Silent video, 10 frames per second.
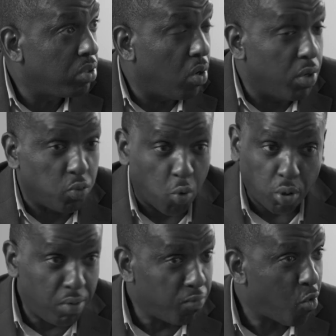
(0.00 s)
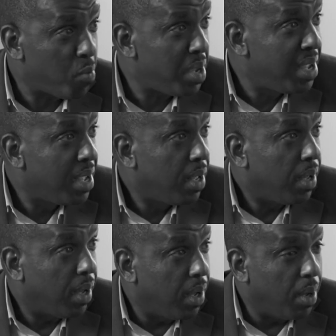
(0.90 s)
So it's working for me,
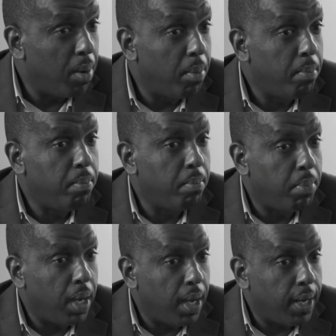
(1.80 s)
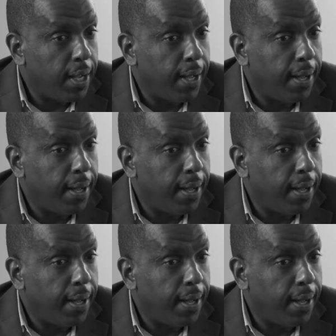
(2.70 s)
but